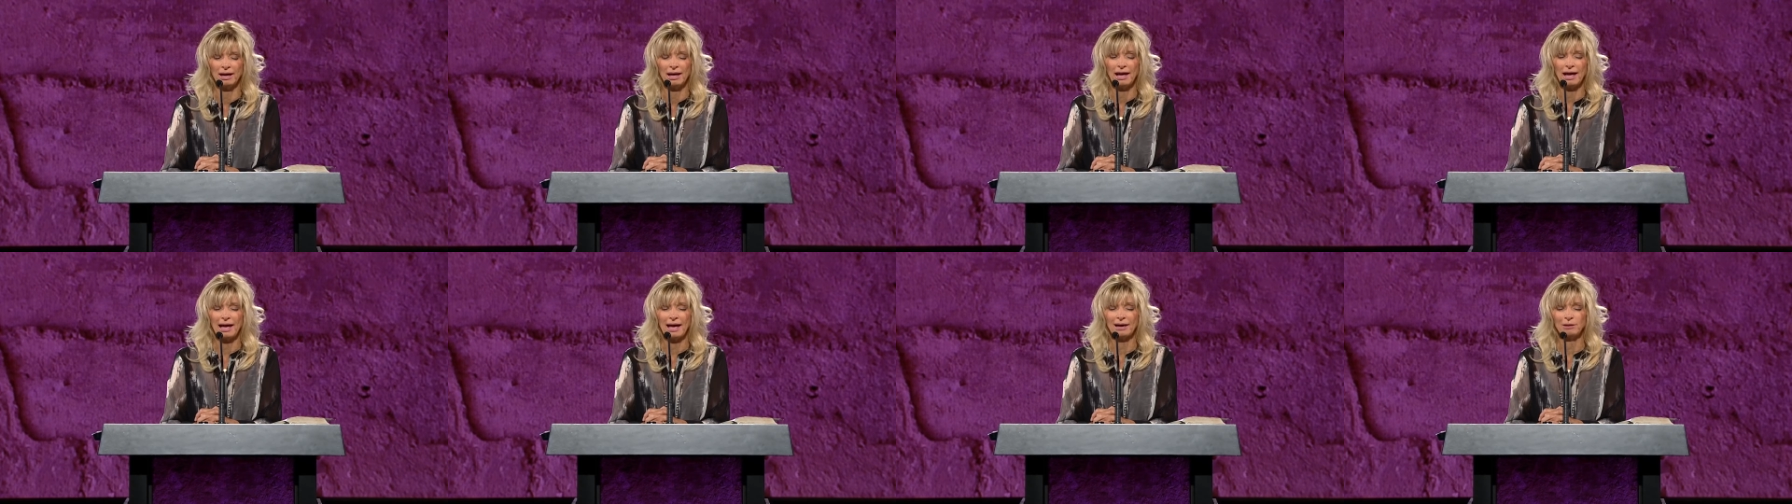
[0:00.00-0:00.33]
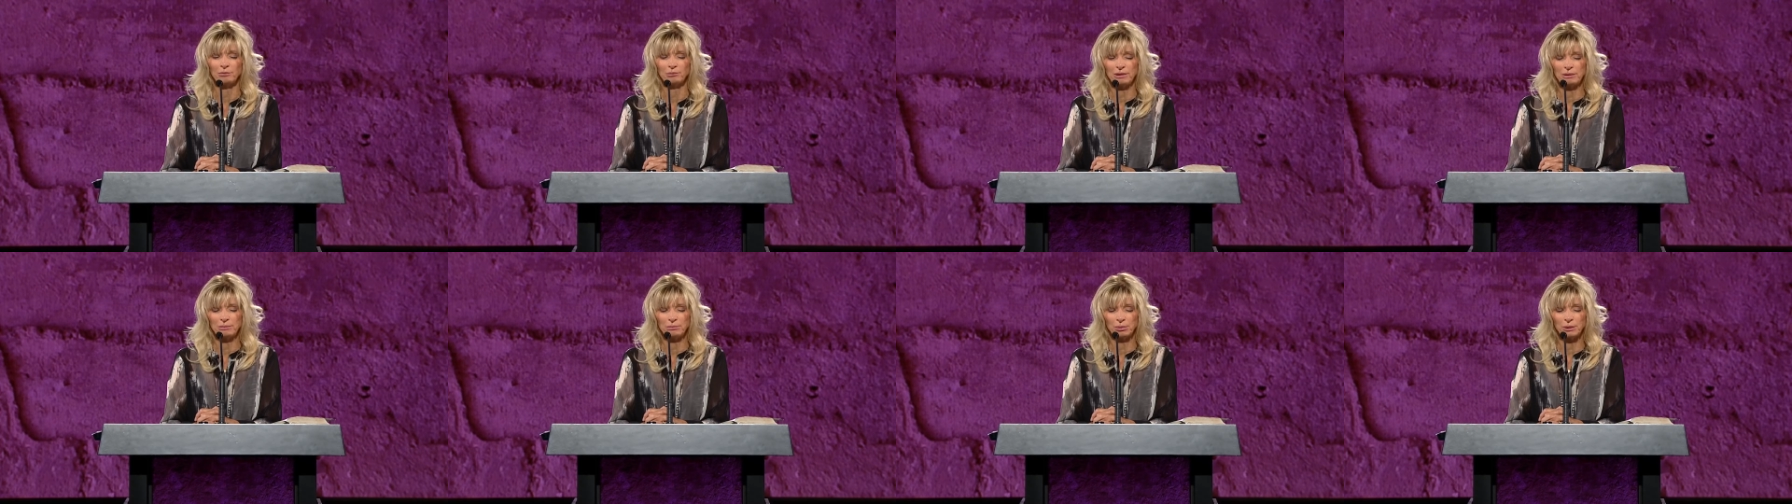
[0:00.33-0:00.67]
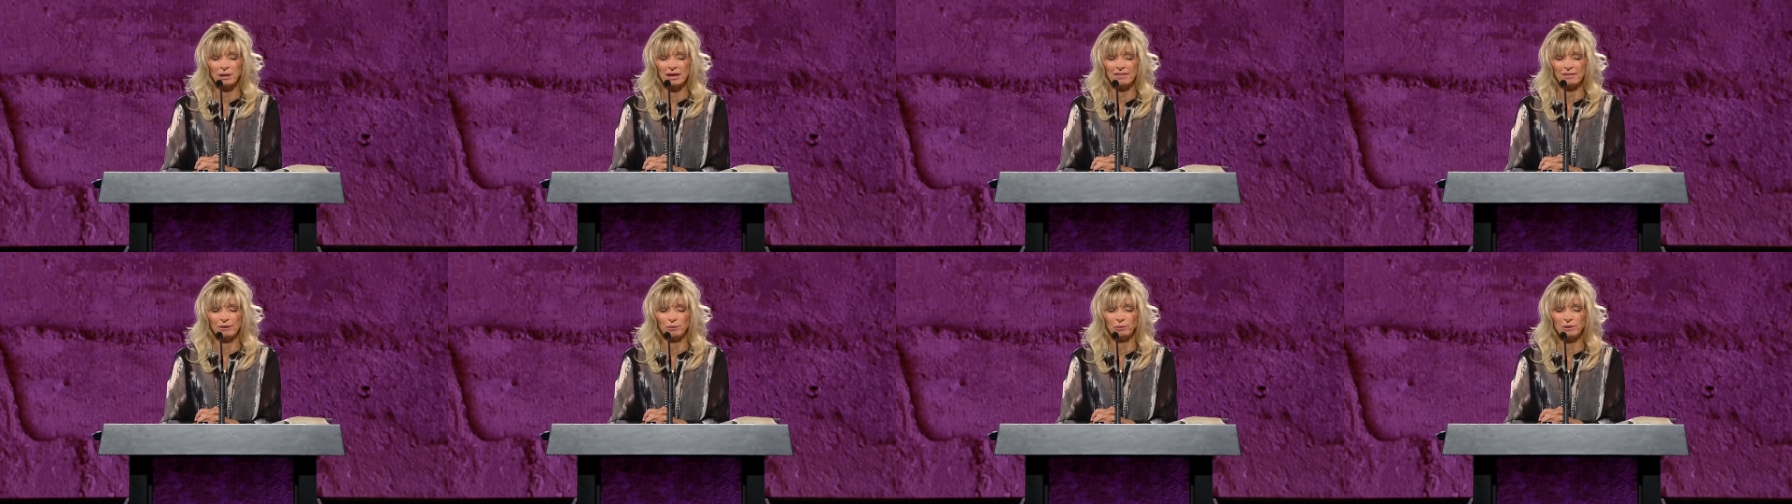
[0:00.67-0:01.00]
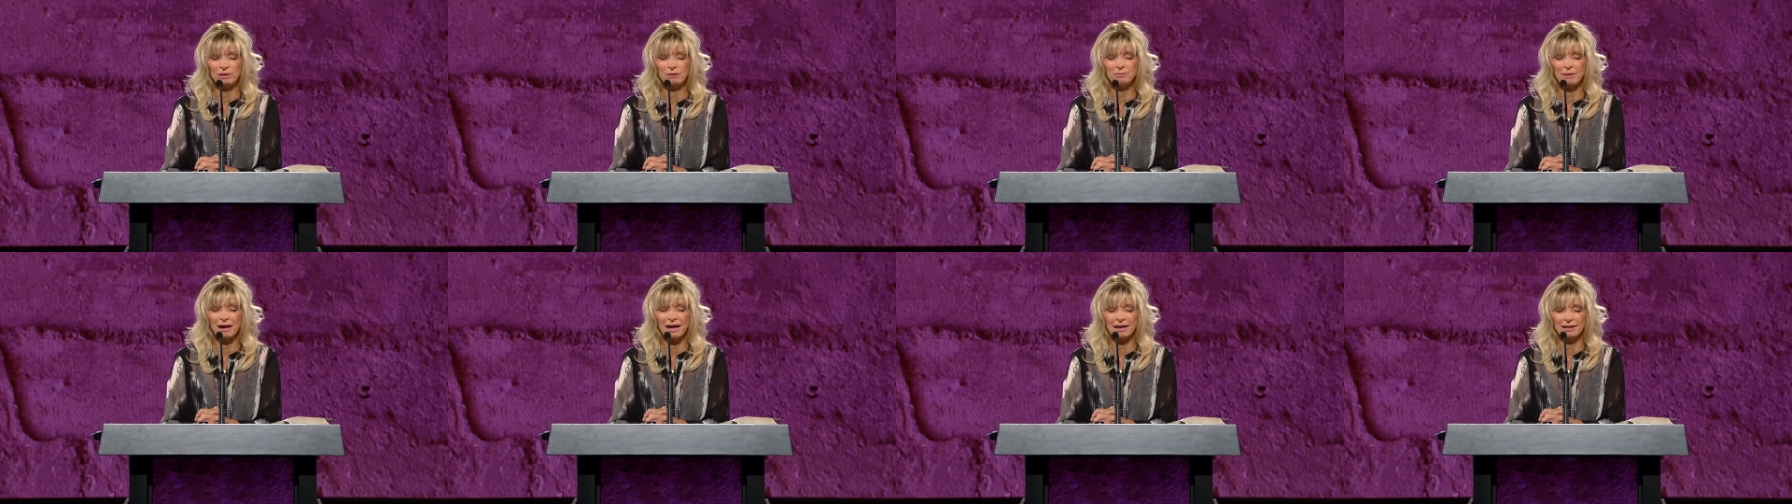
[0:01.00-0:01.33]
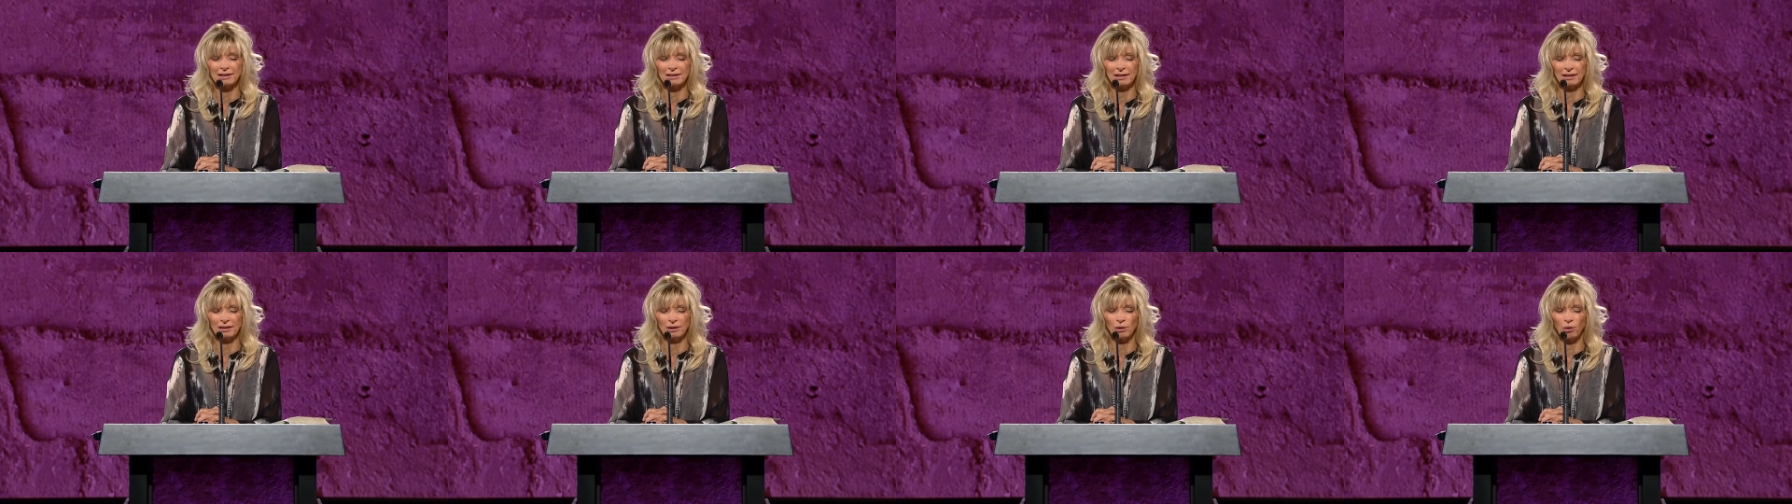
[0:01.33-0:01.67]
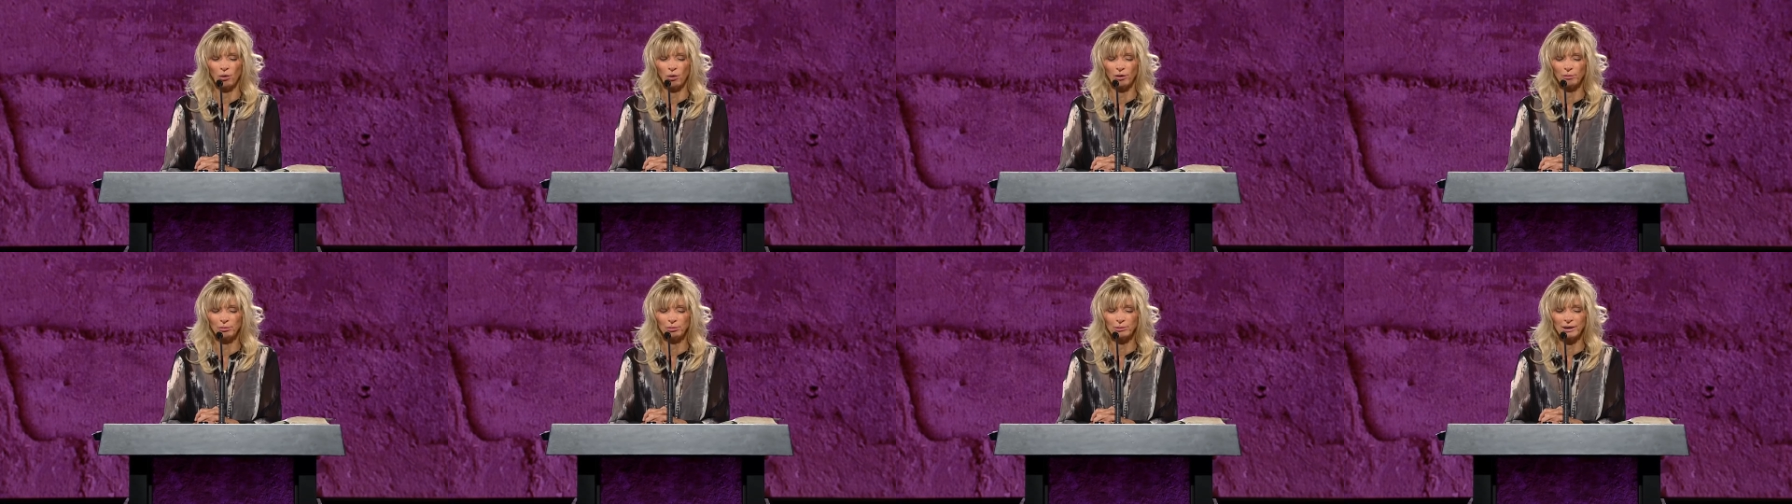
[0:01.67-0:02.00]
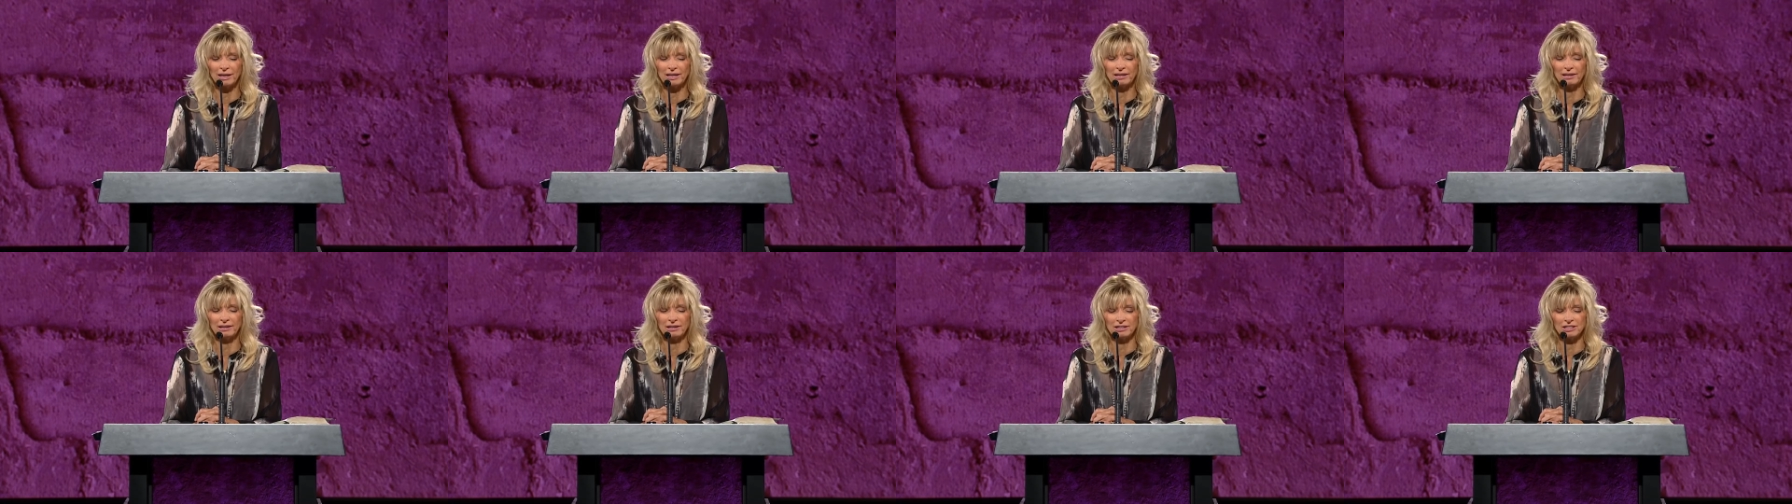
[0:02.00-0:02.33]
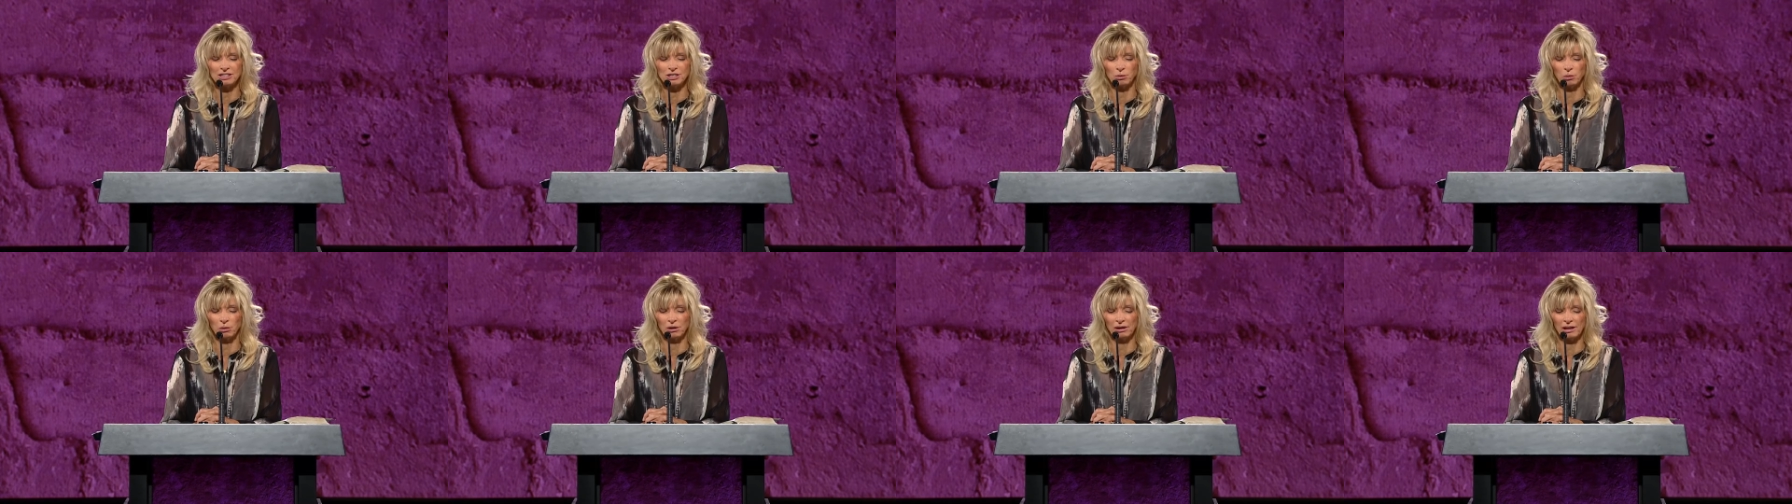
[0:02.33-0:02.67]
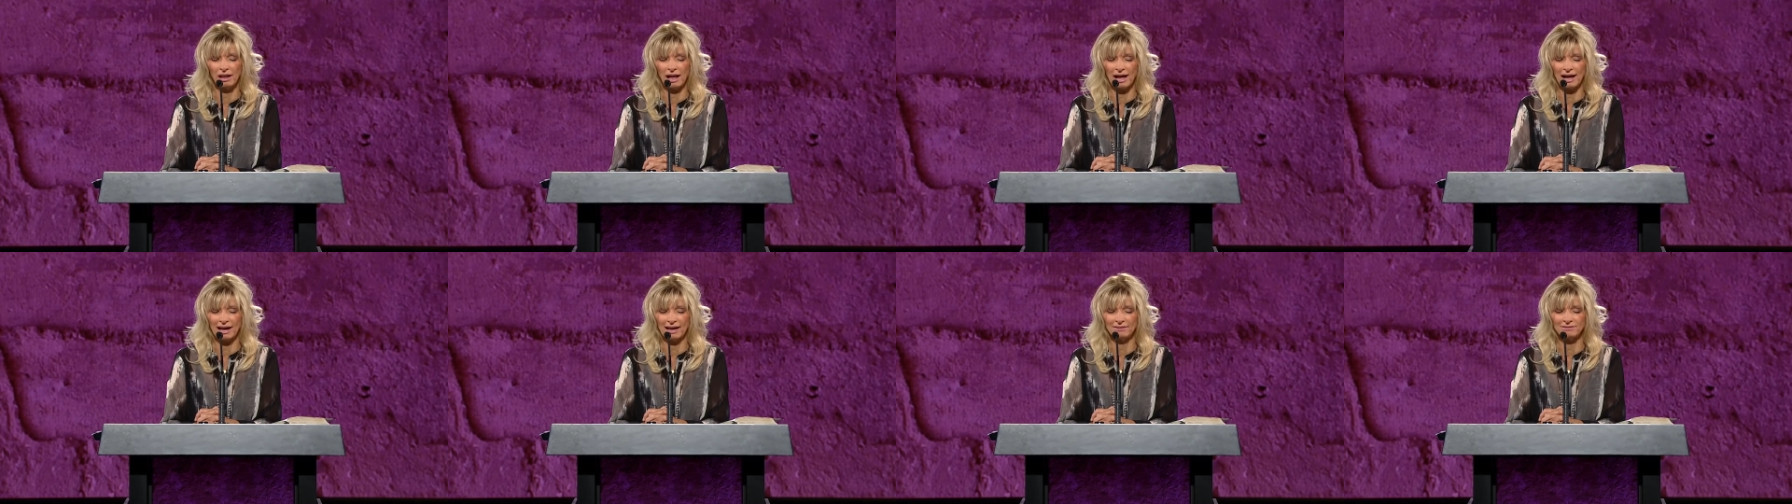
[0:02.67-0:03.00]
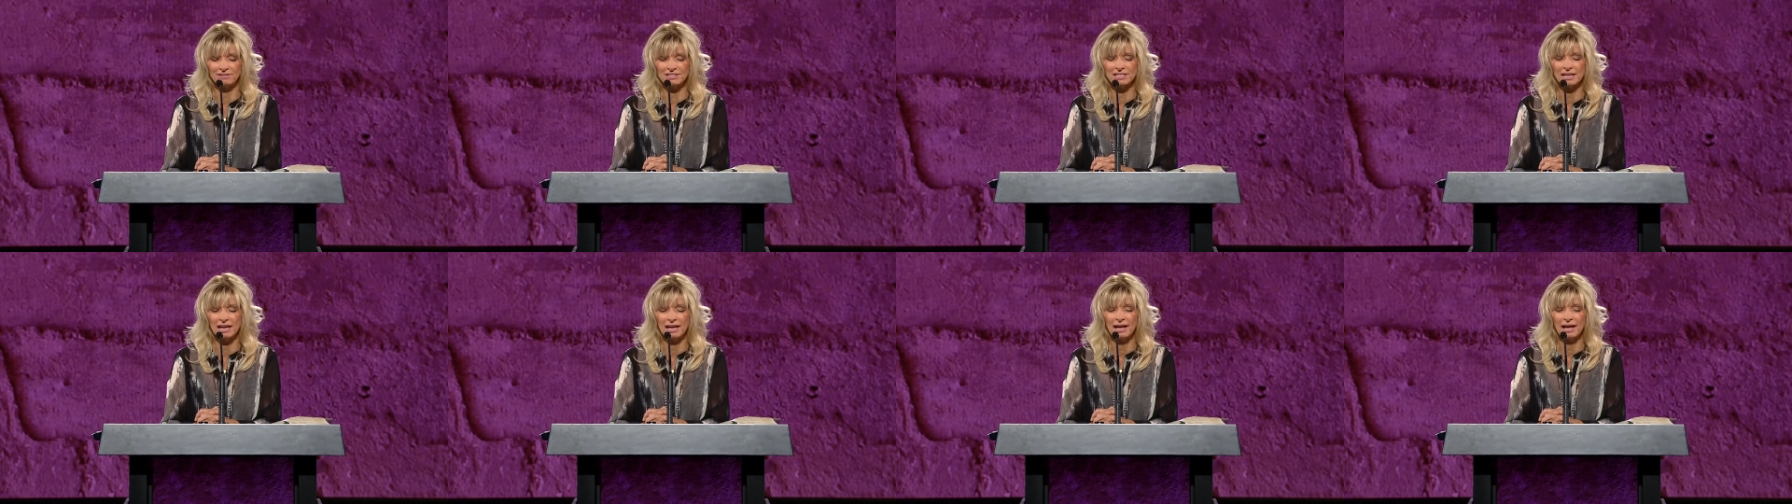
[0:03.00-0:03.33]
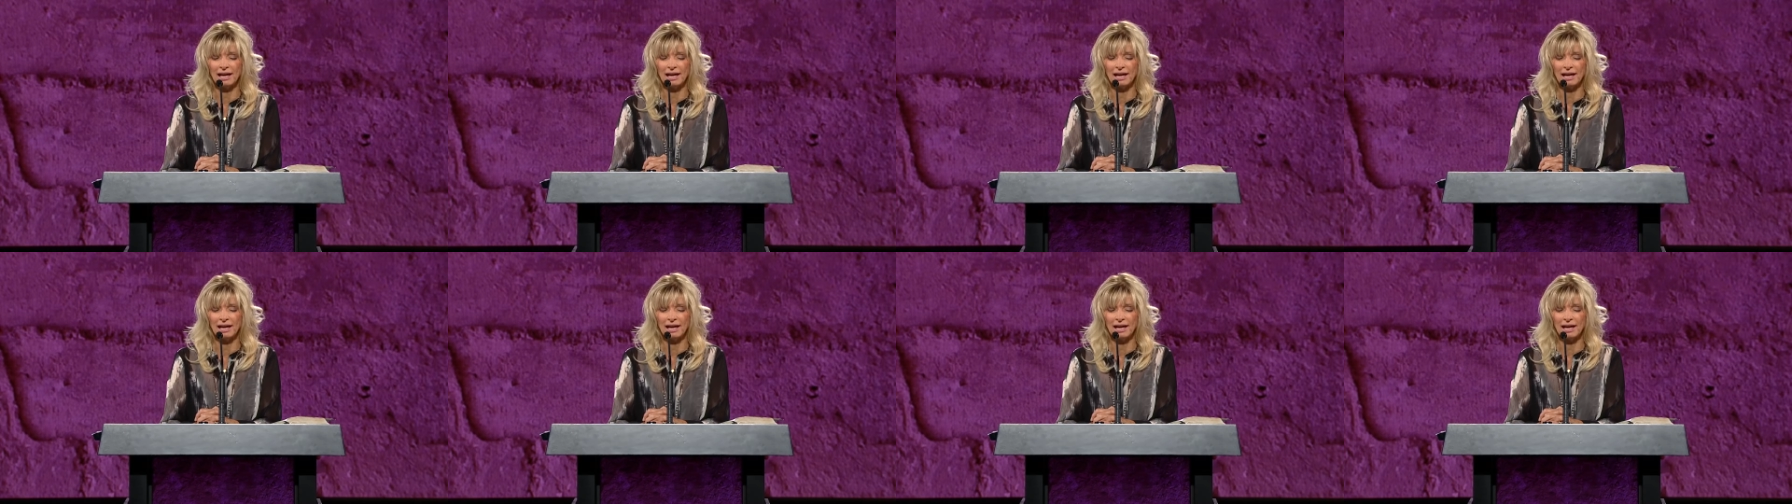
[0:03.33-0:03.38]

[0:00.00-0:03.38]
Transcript: and we pray that we might incorporate it into our lives,